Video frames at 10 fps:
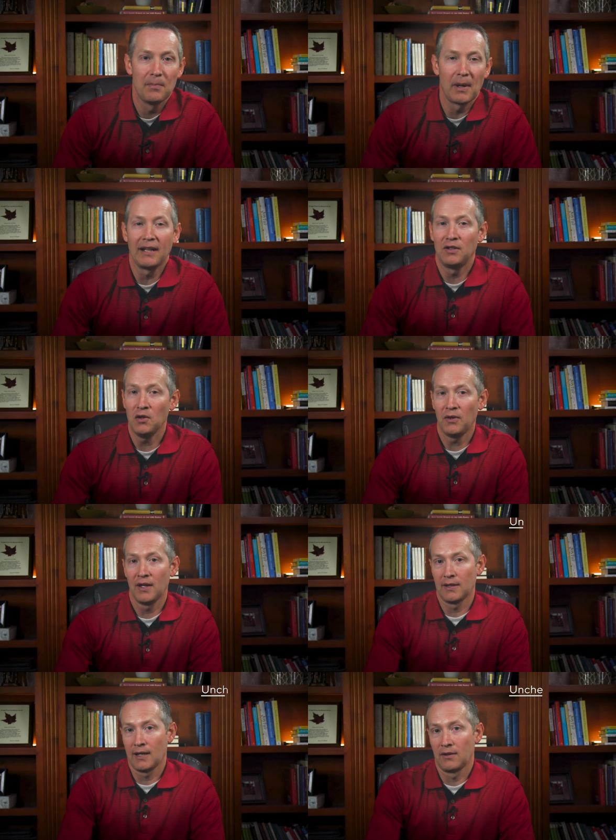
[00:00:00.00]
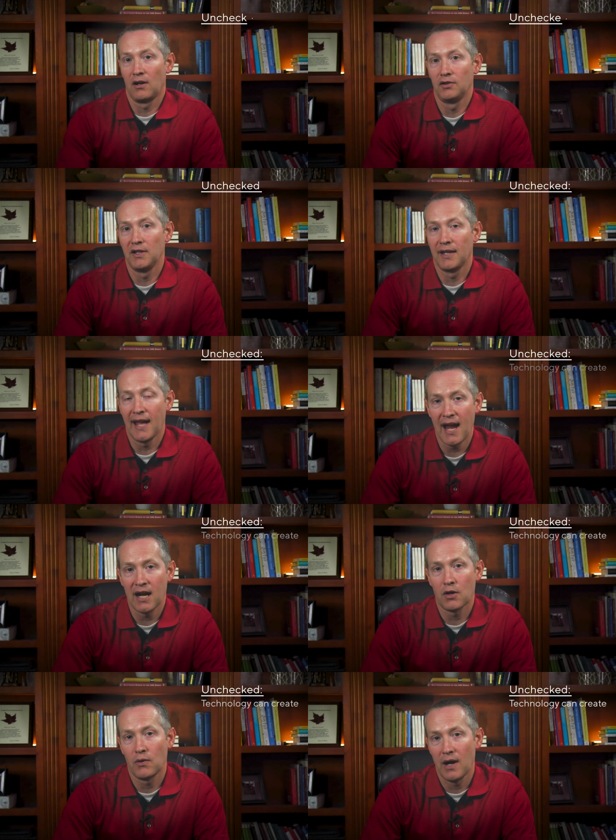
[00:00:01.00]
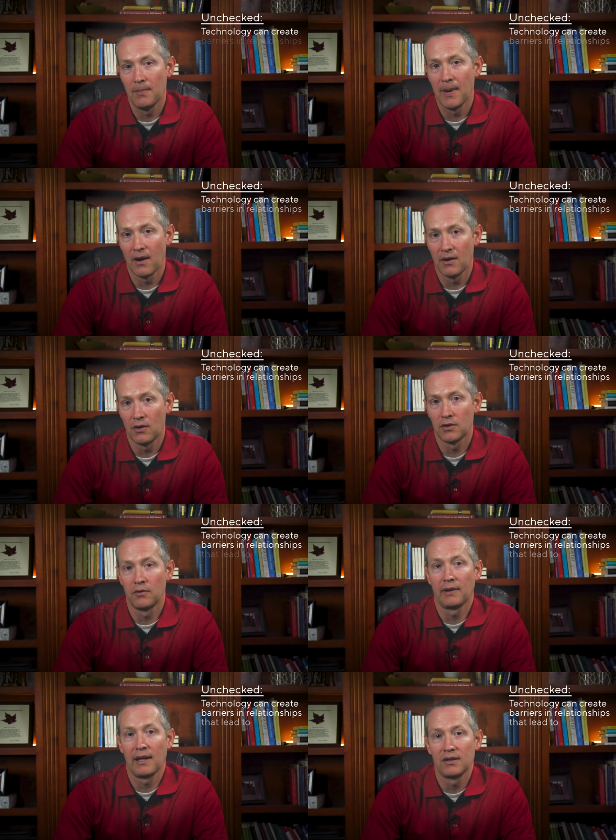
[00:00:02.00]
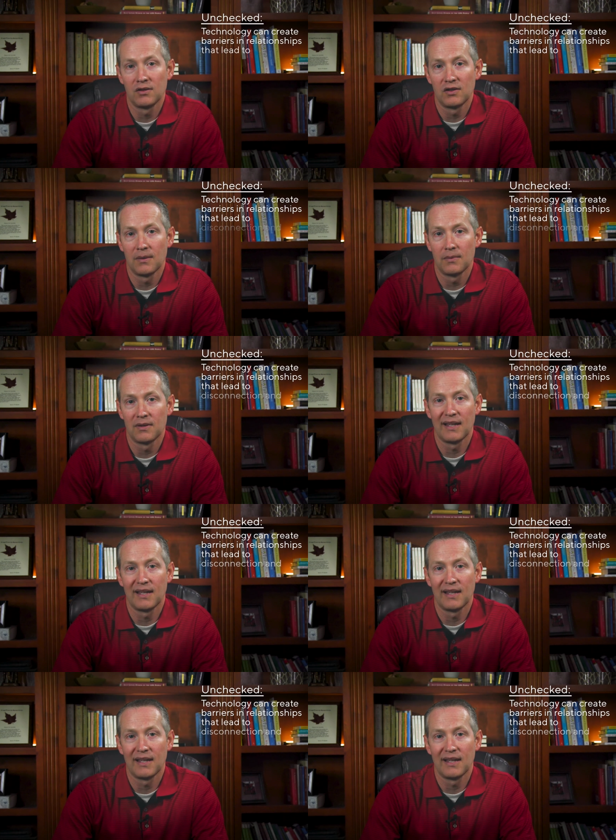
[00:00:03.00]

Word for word: But I do think technology can create barriers in relationships